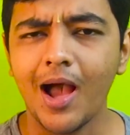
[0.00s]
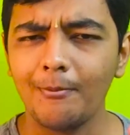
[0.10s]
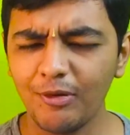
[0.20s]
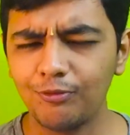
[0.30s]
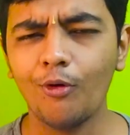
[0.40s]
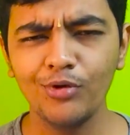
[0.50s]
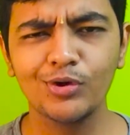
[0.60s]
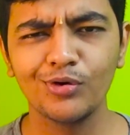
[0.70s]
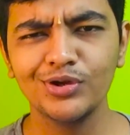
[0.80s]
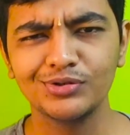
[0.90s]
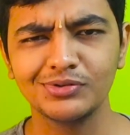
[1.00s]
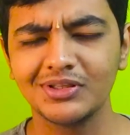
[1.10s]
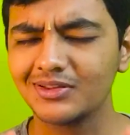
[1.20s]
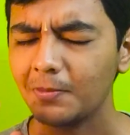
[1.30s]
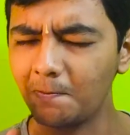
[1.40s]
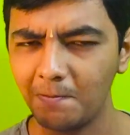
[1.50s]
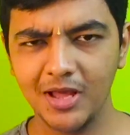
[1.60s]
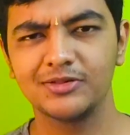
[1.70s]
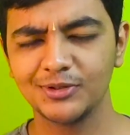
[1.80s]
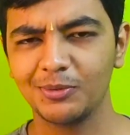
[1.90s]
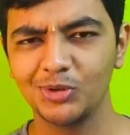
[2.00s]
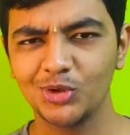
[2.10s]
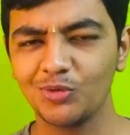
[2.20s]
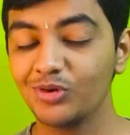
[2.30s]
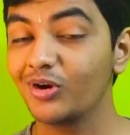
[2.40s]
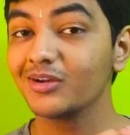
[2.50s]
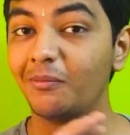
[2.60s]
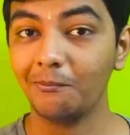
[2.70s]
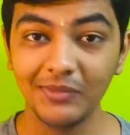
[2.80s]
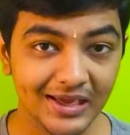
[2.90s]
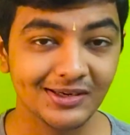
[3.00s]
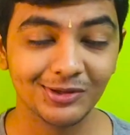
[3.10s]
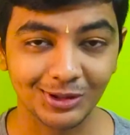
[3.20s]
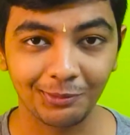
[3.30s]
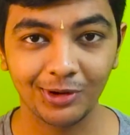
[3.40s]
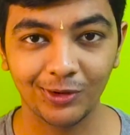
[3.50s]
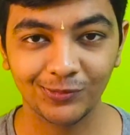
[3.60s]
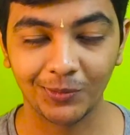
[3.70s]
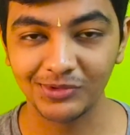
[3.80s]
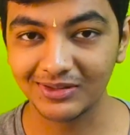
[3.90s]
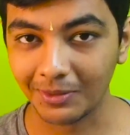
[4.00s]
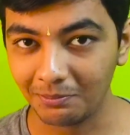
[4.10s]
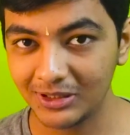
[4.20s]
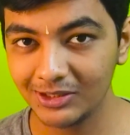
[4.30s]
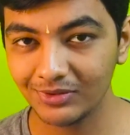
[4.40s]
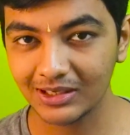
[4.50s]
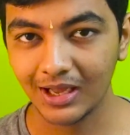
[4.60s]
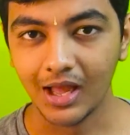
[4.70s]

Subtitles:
Before we go into this massive WTU, we got some big news coming out from this complete week.